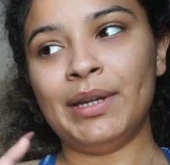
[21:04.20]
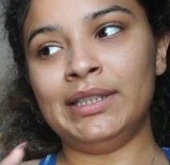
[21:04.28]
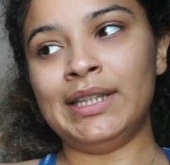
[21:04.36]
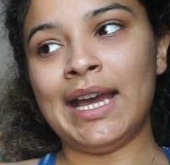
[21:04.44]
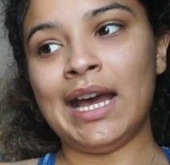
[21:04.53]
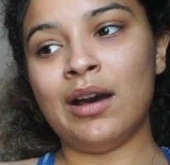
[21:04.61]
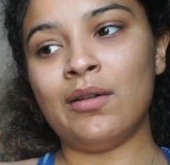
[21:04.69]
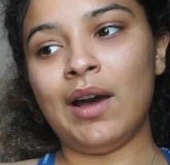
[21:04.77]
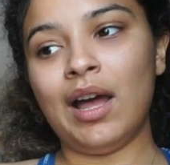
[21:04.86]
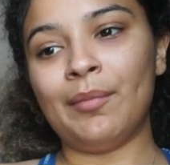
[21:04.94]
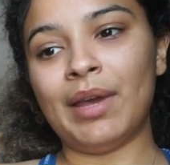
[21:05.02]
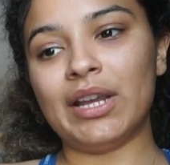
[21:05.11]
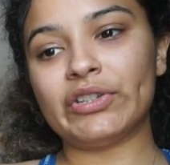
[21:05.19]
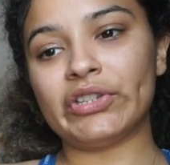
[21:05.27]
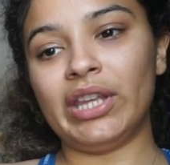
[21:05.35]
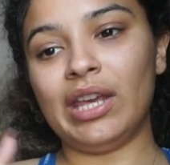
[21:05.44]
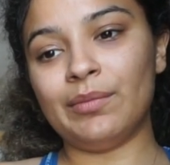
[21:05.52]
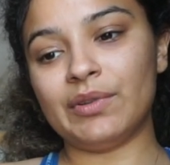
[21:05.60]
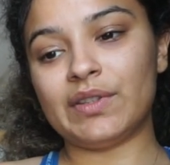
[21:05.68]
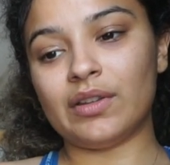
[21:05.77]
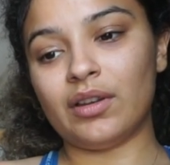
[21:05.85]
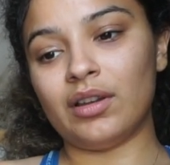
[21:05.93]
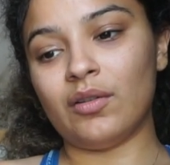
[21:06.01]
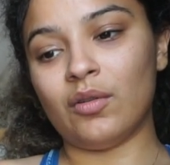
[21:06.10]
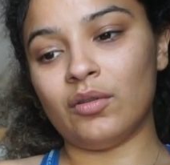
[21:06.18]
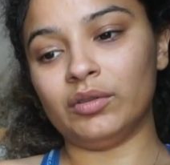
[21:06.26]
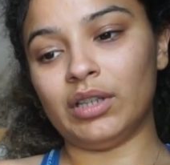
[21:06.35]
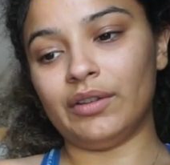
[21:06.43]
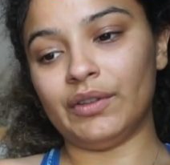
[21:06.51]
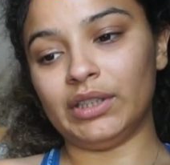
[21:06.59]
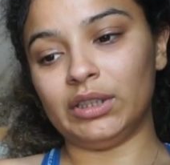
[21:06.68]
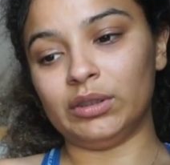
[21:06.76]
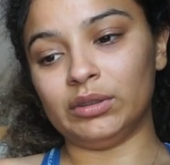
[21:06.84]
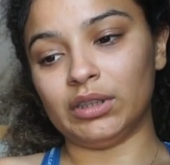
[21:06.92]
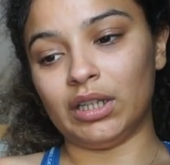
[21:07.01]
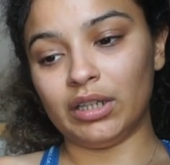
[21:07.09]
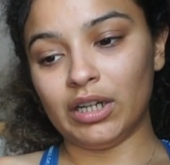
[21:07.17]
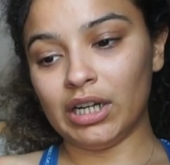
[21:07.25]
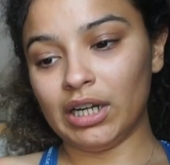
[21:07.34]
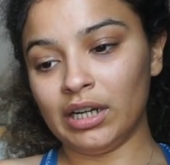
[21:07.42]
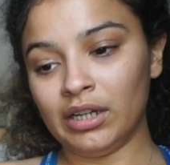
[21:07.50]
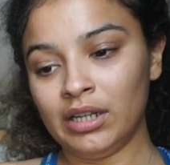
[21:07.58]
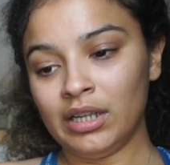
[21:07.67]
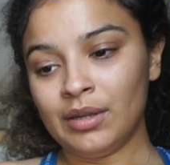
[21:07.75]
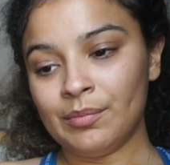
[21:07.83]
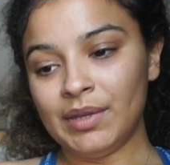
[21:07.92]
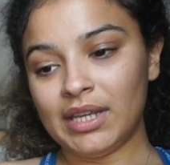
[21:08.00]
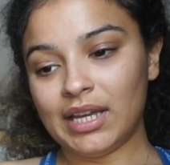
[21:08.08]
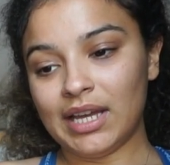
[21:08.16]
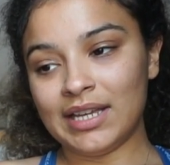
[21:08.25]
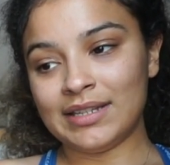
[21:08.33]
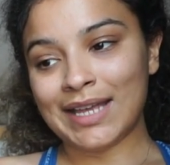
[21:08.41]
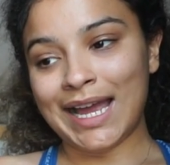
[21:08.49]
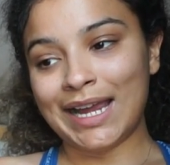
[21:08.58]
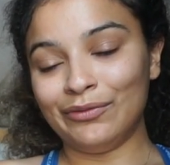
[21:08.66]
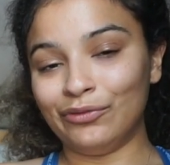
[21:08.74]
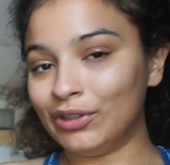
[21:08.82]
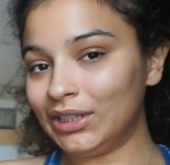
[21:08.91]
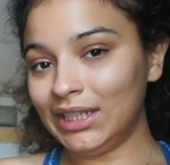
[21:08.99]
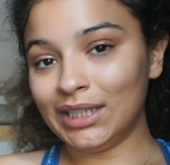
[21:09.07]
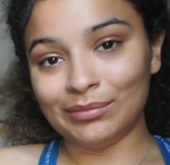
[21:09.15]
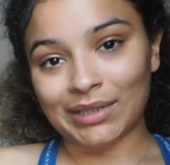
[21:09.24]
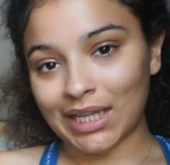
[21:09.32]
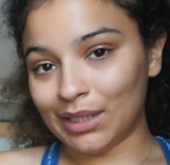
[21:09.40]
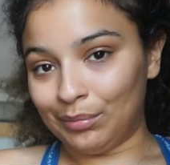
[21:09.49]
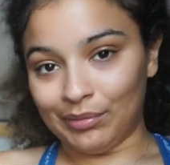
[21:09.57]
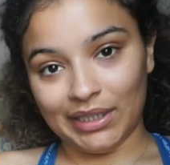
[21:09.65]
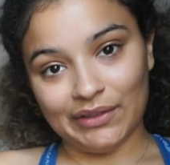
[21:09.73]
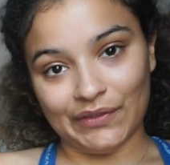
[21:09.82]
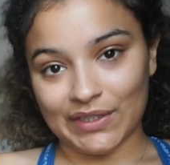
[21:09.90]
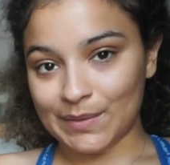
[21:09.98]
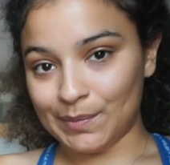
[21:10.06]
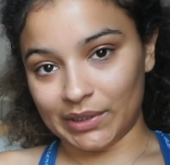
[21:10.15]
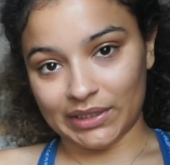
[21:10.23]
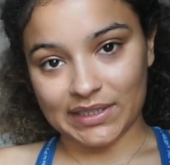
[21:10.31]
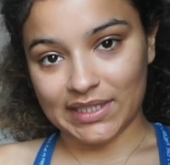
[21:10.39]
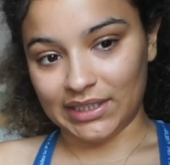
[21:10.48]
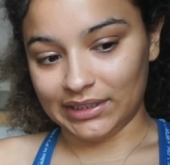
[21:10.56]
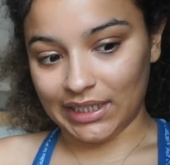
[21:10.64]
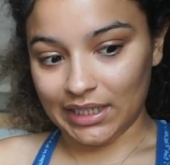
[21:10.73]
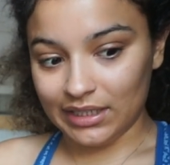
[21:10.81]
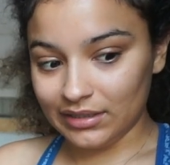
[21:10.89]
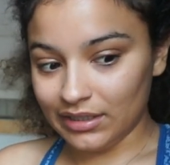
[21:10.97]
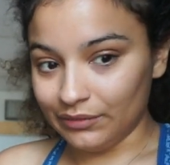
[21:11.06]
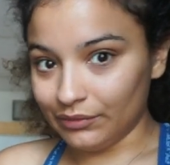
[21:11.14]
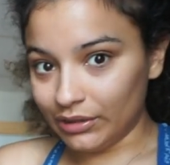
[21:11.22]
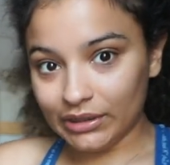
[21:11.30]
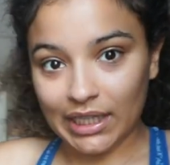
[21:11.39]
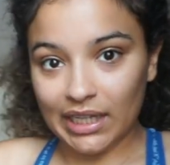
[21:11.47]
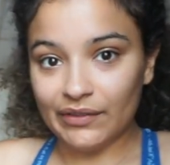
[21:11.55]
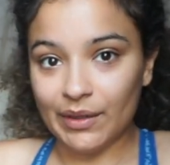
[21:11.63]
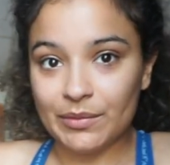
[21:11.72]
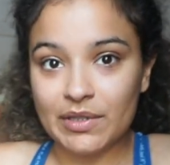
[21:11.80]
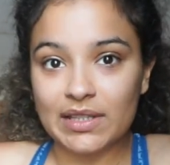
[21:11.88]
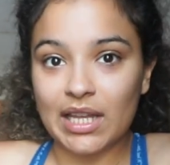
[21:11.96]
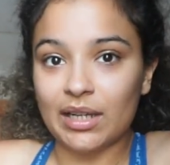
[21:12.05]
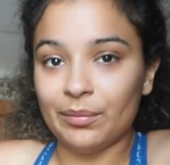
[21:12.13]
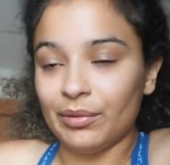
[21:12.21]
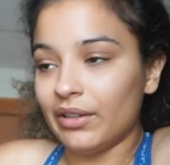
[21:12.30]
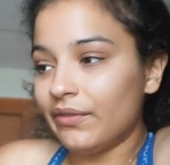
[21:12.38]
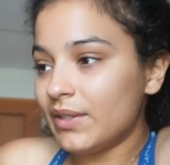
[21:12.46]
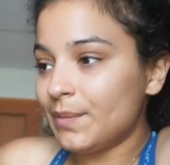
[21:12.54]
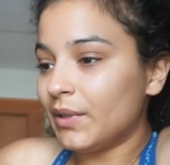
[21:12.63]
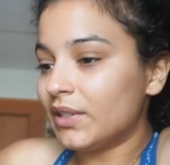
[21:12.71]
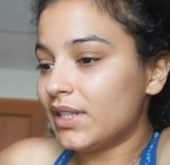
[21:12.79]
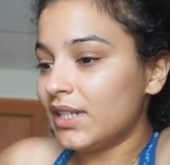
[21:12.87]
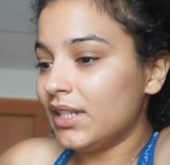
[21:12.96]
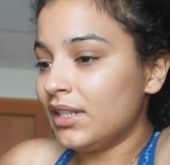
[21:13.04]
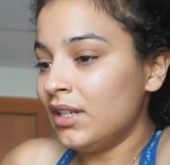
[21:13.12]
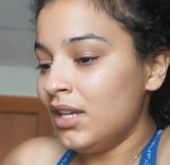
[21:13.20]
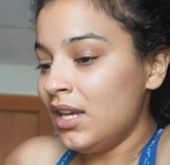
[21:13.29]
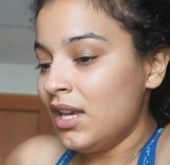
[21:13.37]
But now I'm actually able to hold off a little longer because I really am not a breakfast person. Like, in real life, I'm just not a breakfast person.